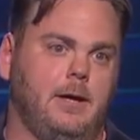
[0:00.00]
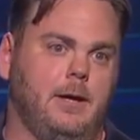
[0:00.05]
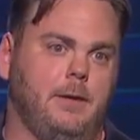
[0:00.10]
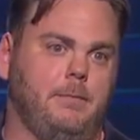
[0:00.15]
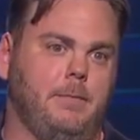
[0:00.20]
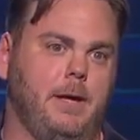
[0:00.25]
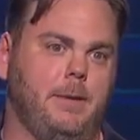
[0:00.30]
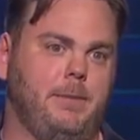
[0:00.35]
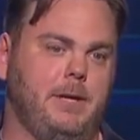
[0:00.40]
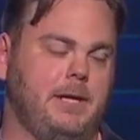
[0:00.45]

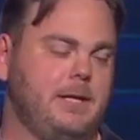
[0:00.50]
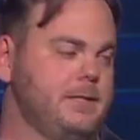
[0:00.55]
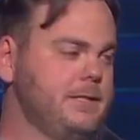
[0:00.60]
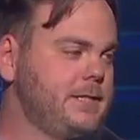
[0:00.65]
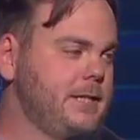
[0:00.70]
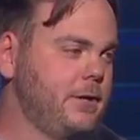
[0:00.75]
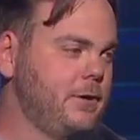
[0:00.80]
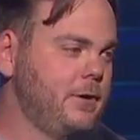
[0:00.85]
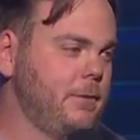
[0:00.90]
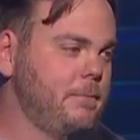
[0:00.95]
maybe
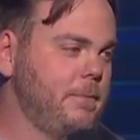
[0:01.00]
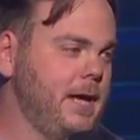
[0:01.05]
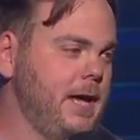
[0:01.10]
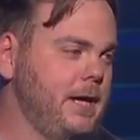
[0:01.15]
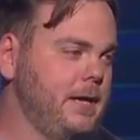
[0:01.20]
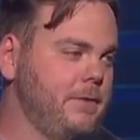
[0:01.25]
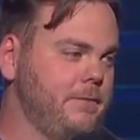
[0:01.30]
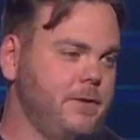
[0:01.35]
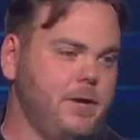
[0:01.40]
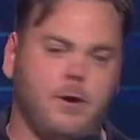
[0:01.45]
consider a
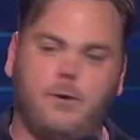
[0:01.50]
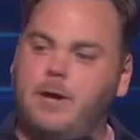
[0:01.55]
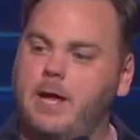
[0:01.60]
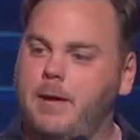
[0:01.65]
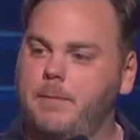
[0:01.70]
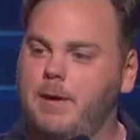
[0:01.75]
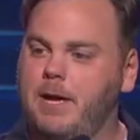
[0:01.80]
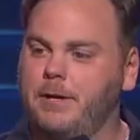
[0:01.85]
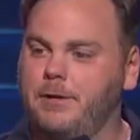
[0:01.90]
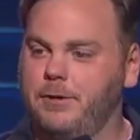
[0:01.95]
bag of No
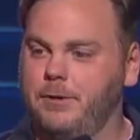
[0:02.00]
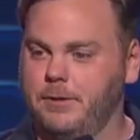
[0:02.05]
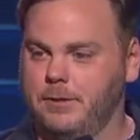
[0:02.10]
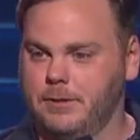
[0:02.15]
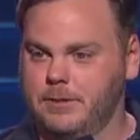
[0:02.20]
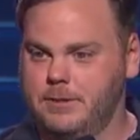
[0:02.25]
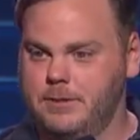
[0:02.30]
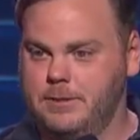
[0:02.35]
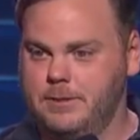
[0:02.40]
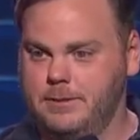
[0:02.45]
Name Egg
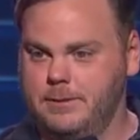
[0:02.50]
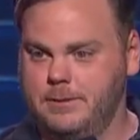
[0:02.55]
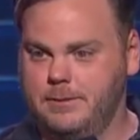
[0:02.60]
Noodles.